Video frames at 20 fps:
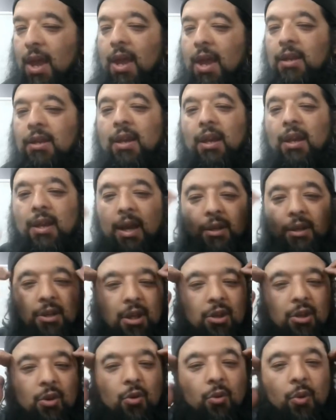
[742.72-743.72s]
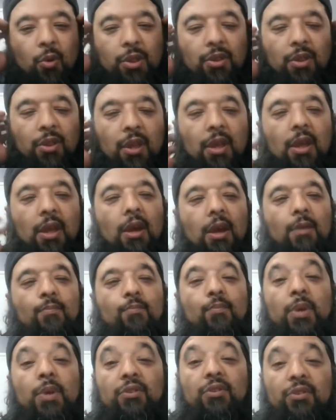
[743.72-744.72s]
and connecting you with the
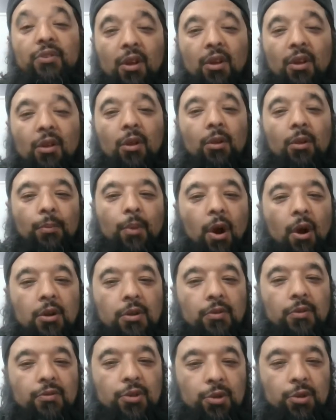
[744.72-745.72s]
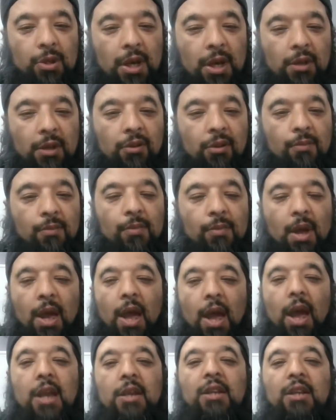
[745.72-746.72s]
mystical part of Judaism
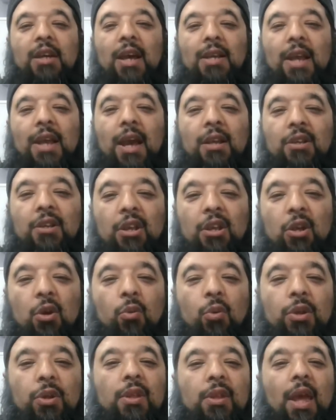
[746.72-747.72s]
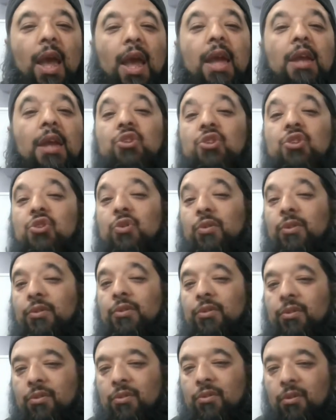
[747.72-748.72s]
and connecting you with the
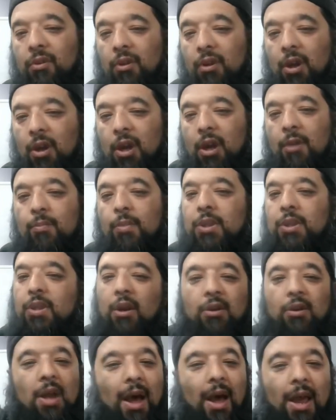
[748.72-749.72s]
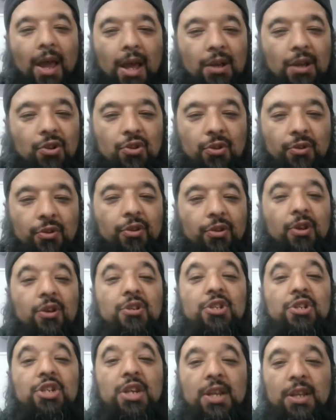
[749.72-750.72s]
angels. But they're not angels, they're
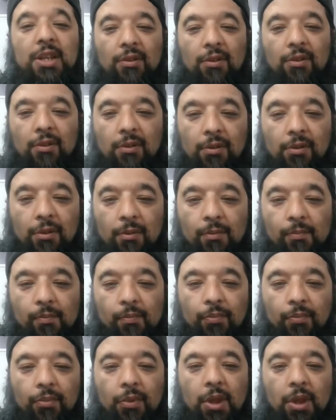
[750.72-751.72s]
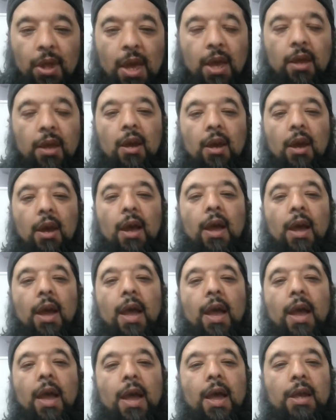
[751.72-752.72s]
jinns. Okay?
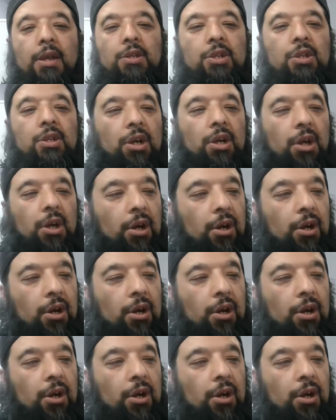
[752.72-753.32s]
And